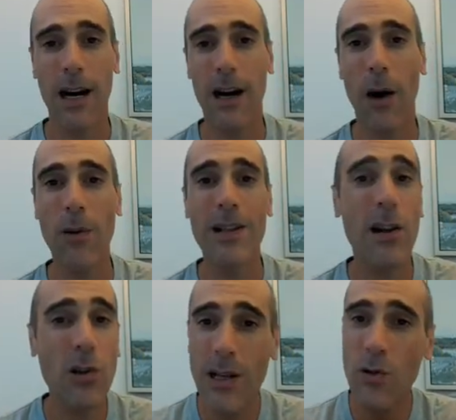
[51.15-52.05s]
Uh, I will
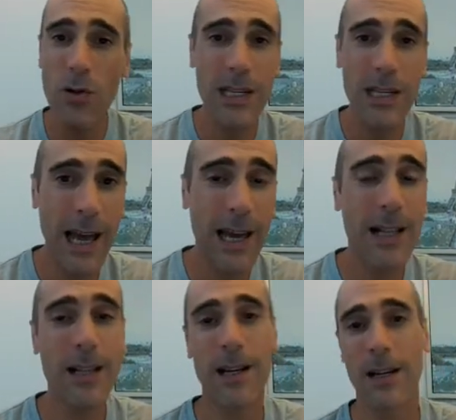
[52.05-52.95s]
not go into detail.